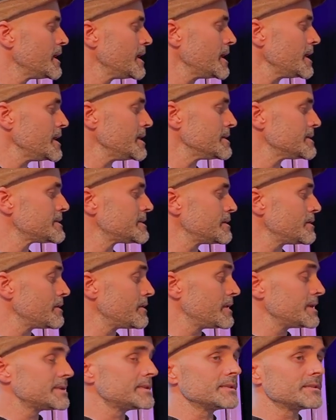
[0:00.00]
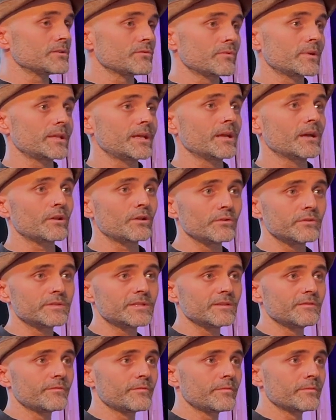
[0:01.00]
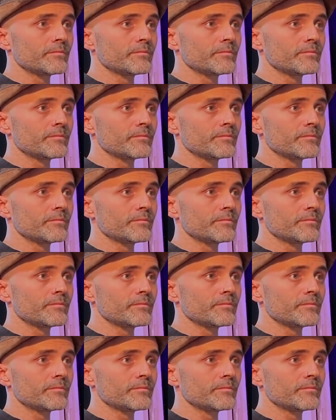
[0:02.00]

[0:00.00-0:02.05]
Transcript: is that this is a really inclusive